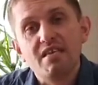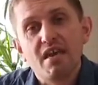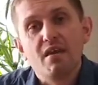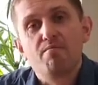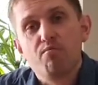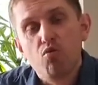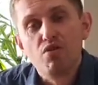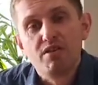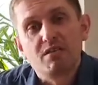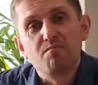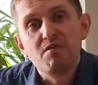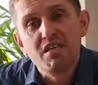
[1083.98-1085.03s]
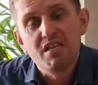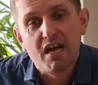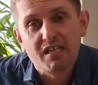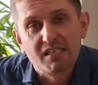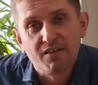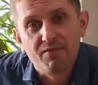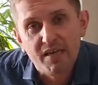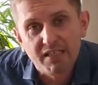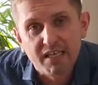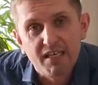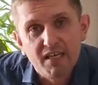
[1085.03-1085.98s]
Yet there will be no removability of
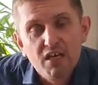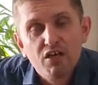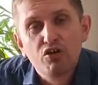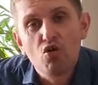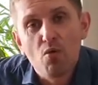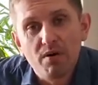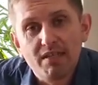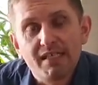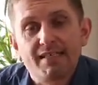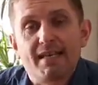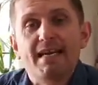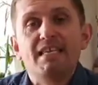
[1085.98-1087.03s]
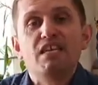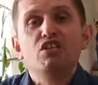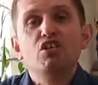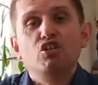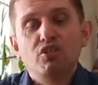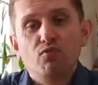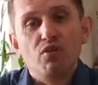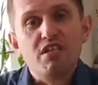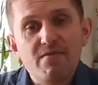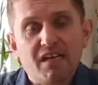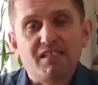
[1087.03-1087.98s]
the power of anything.
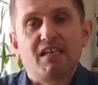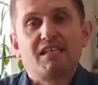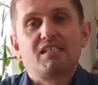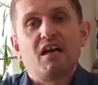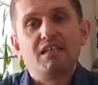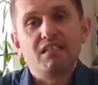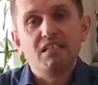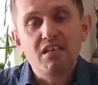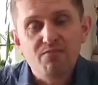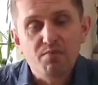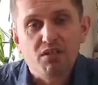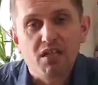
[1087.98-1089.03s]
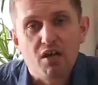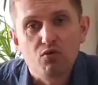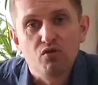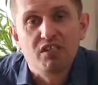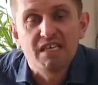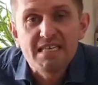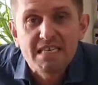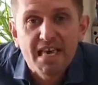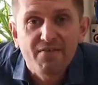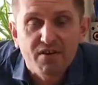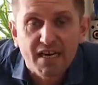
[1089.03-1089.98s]
Not will change in this
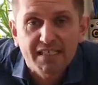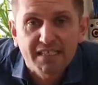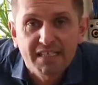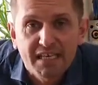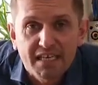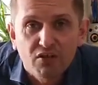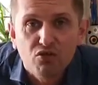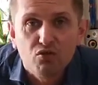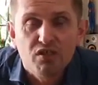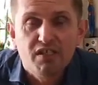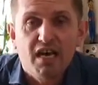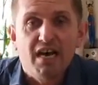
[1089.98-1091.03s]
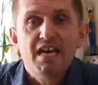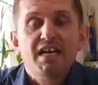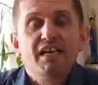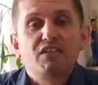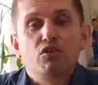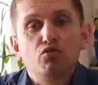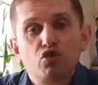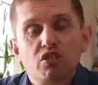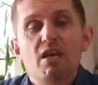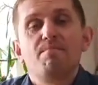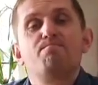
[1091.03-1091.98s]
fucking party. Nothing in and not
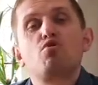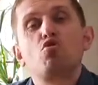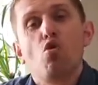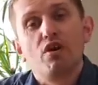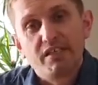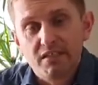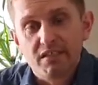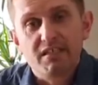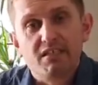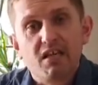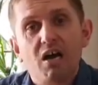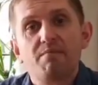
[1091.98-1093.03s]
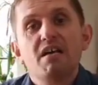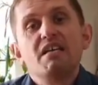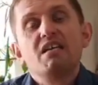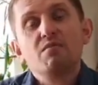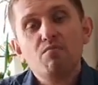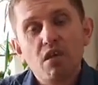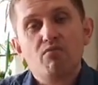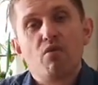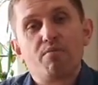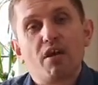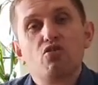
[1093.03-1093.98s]
in. Friends, it is already
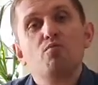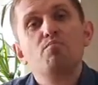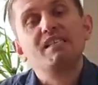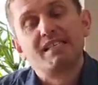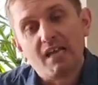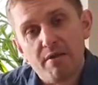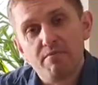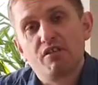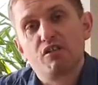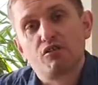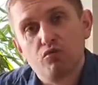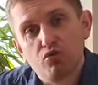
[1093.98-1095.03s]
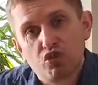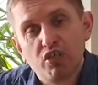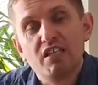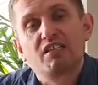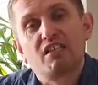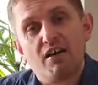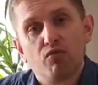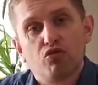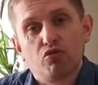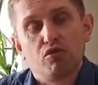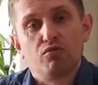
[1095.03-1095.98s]
past stage and we will
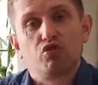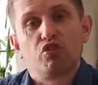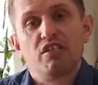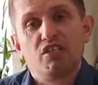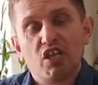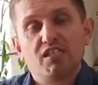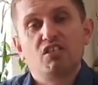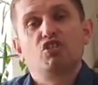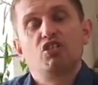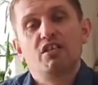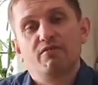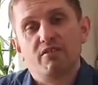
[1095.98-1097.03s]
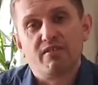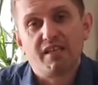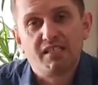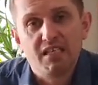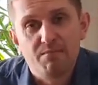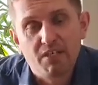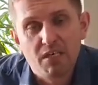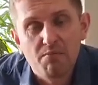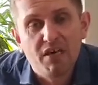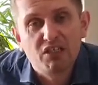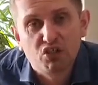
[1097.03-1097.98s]
pass it ourselves have deserved that.
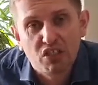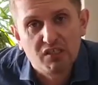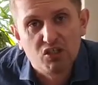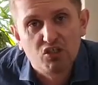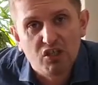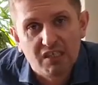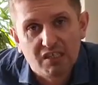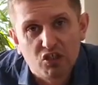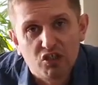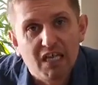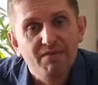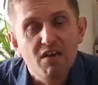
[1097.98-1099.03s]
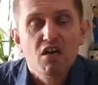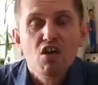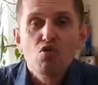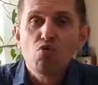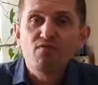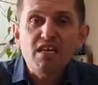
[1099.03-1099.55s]
That served now daily in.